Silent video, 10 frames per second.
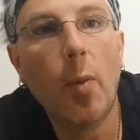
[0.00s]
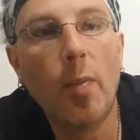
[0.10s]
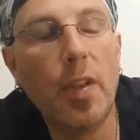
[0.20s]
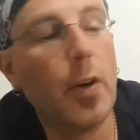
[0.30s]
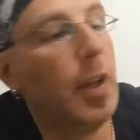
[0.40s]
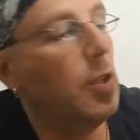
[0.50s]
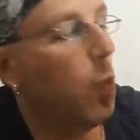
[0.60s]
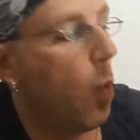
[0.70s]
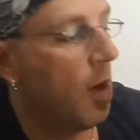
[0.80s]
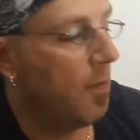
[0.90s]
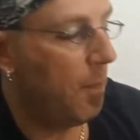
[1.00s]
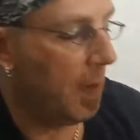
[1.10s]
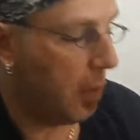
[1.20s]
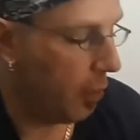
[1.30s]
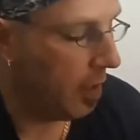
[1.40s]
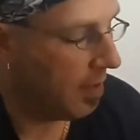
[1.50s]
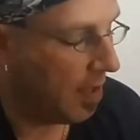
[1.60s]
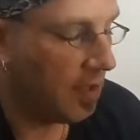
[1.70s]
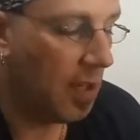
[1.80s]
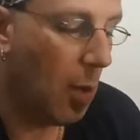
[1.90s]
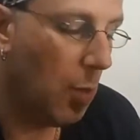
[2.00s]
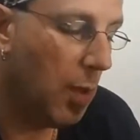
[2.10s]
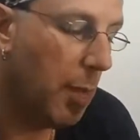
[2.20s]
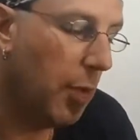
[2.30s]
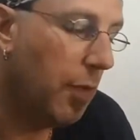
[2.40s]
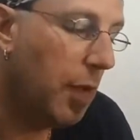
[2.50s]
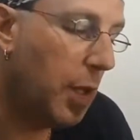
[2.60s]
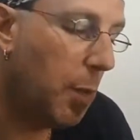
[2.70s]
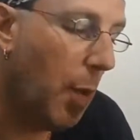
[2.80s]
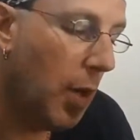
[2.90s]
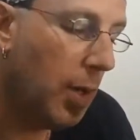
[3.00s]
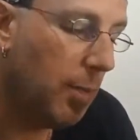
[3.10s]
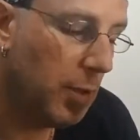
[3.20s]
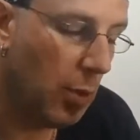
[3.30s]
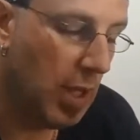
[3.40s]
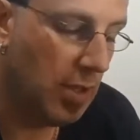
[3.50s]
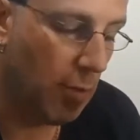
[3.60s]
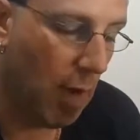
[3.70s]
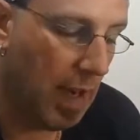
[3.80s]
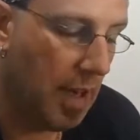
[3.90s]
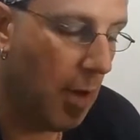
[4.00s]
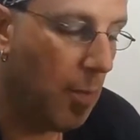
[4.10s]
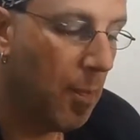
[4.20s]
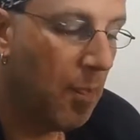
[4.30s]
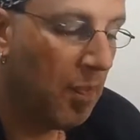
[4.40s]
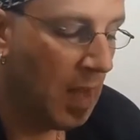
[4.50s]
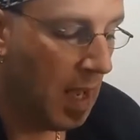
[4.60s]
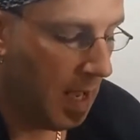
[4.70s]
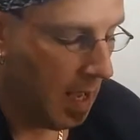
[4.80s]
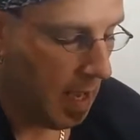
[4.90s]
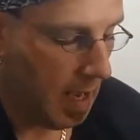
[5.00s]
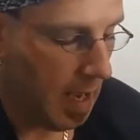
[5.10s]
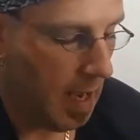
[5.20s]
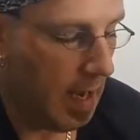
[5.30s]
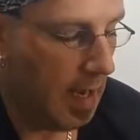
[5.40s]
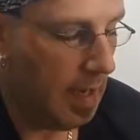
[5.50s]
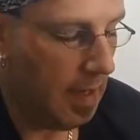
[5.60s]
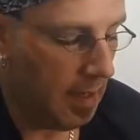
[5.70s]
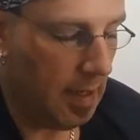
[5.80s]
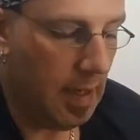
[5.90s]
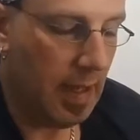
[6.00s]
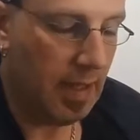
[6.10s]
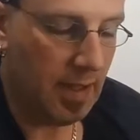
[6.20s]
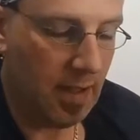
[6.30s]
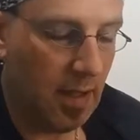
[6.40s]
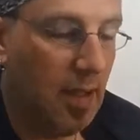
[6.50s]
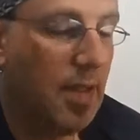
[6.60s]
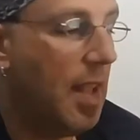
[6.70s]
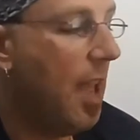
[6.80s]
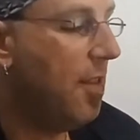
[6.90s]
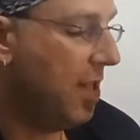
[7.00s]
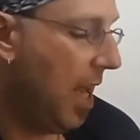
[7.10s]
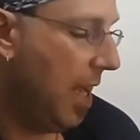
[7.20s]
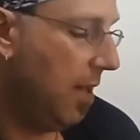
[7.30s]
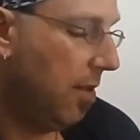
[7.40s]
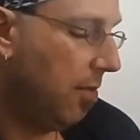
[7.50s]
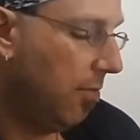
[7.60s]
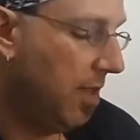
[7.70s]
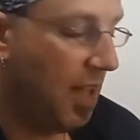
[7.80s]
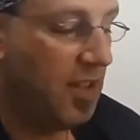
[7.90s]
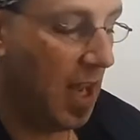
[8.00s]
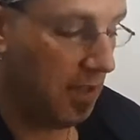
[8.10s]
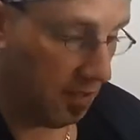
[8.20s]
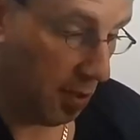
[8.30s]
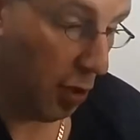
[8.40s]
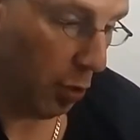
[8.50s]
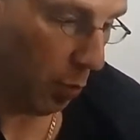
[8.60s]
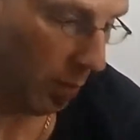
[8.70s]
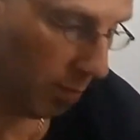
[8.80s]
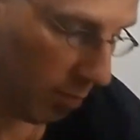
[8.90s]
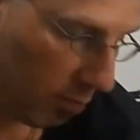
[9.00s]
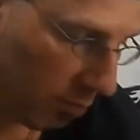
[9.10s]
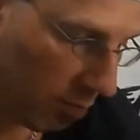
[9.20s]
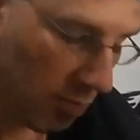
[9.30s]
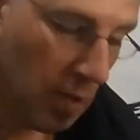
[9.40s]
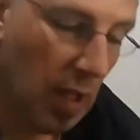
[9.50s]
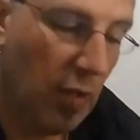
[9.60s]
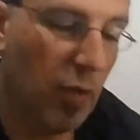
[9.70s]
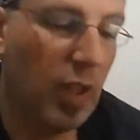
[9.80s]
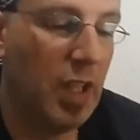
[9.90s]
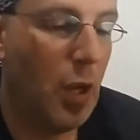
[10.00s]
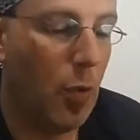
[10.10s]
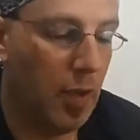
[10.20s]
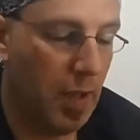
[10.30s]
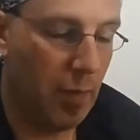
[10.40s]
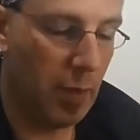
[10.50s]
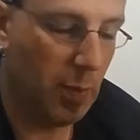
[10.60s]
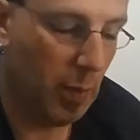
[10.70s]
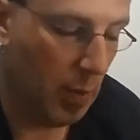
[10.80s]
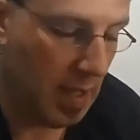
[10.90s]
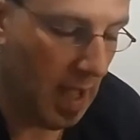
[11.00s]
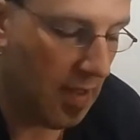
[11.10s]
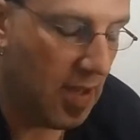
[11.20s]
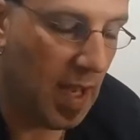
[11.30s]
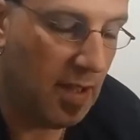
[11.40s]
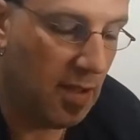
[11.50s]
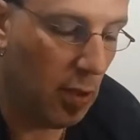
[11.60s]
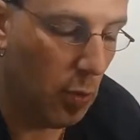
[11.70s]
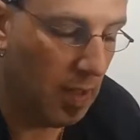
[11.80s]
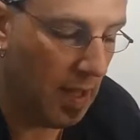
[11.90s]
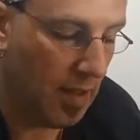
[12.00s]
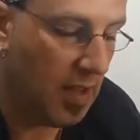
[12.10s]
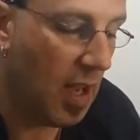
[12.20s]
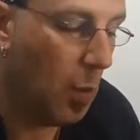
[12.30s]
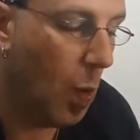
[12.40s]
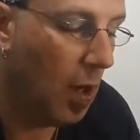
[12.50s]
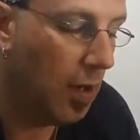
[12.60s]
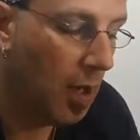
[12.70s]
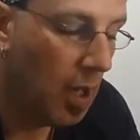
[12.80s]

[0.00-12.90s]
there is one figure that doesn't come with a Build-A-Figure part, so he's the rando, and it's Death's Head, Death's Head 2. I don't really know the difference between Death's Head 2 and Death's Head 1,